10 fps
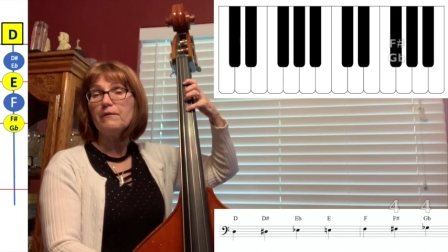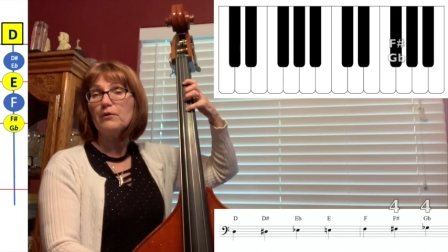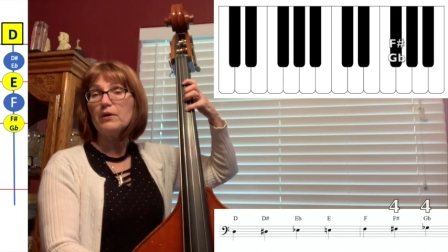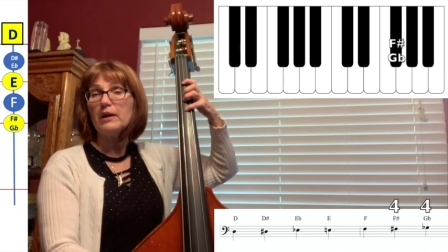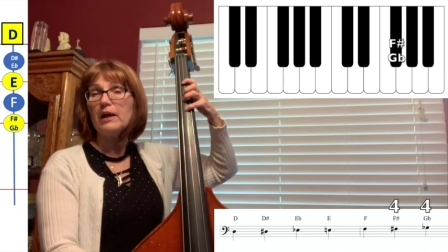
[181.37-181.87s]

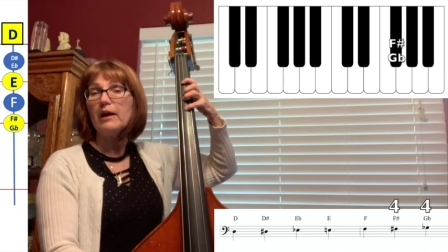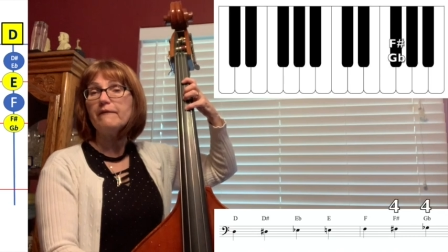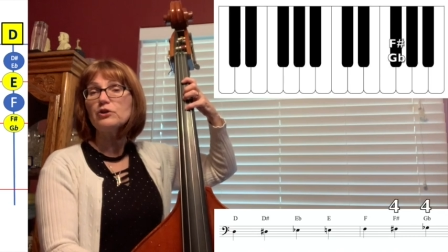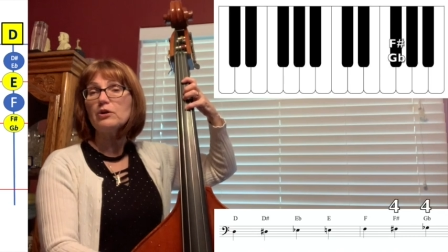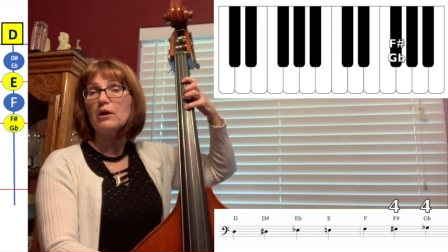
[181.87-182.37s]
for an
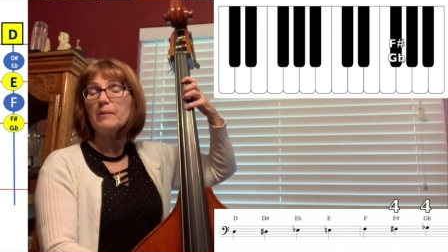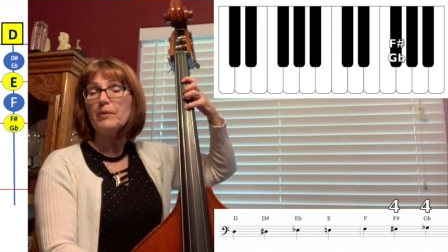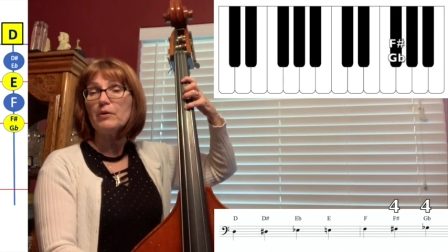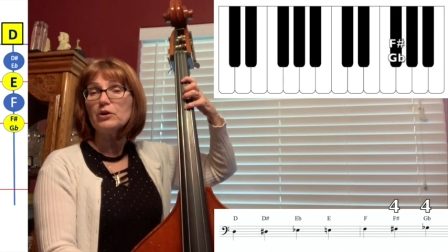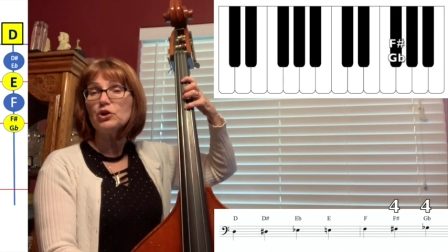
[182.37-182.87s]
F sharp
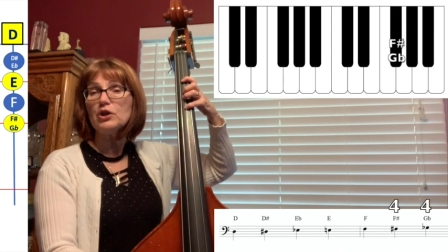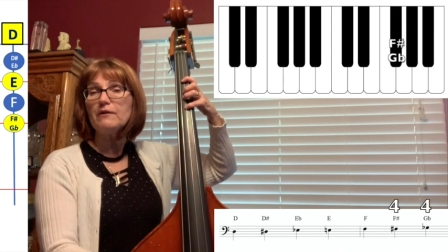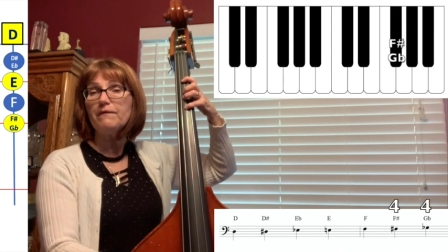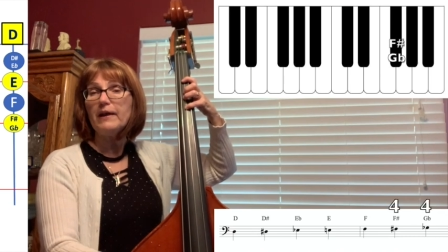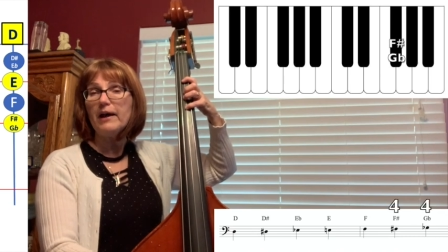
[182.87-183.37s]
or a G
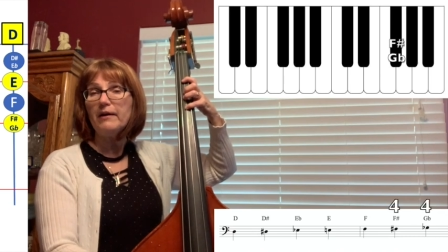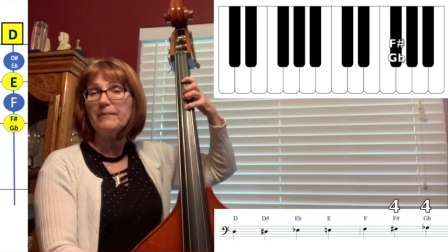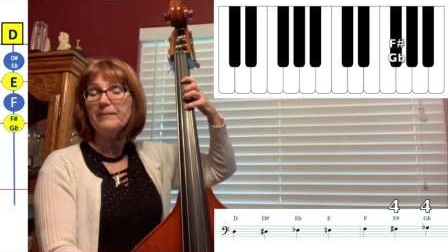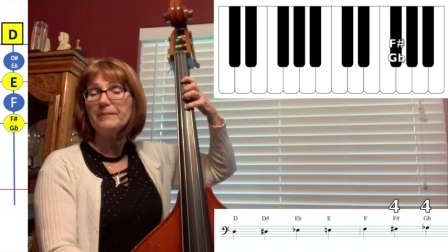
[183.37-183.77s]
flat,